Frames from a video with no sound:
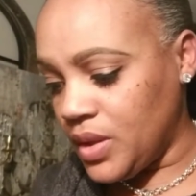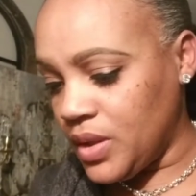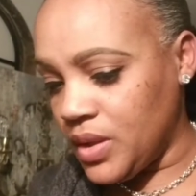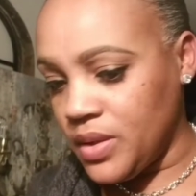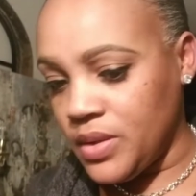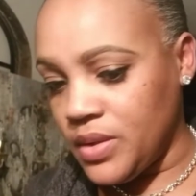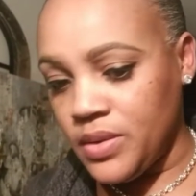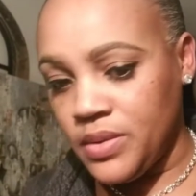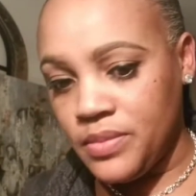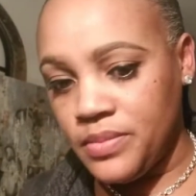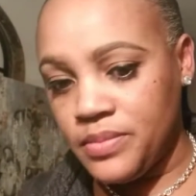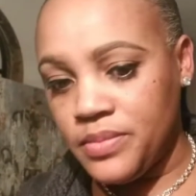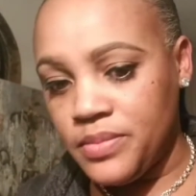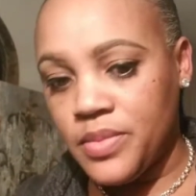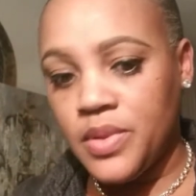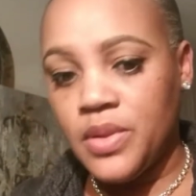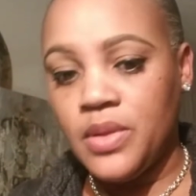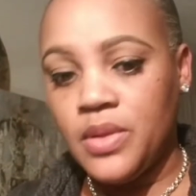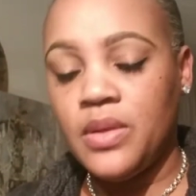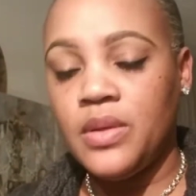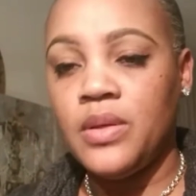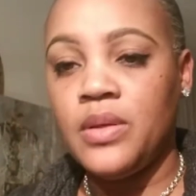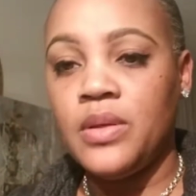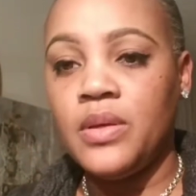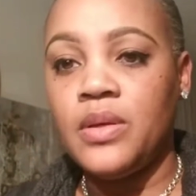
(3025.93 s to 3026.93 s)

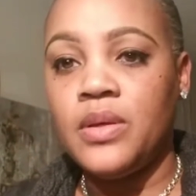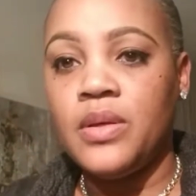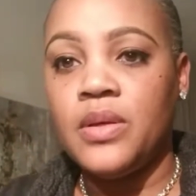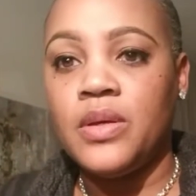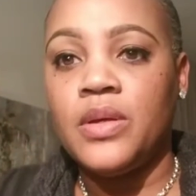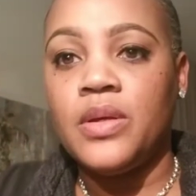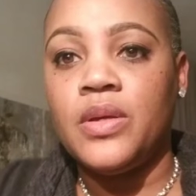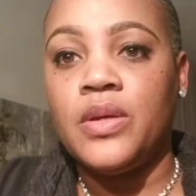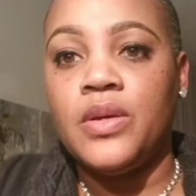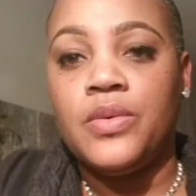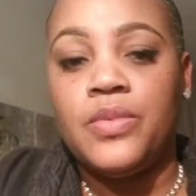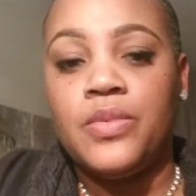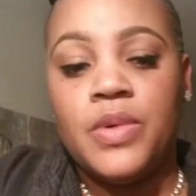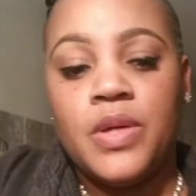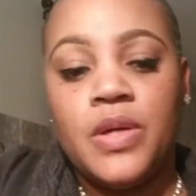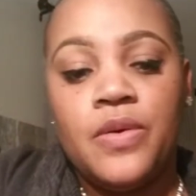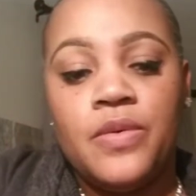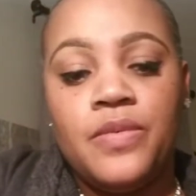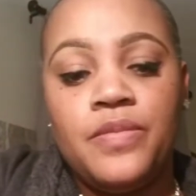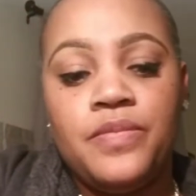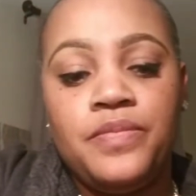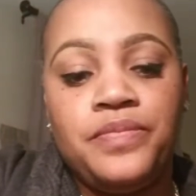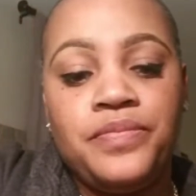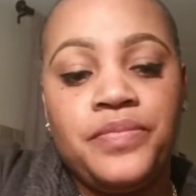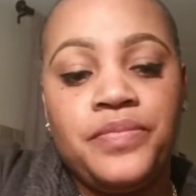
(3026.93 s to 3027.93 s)
Here we go.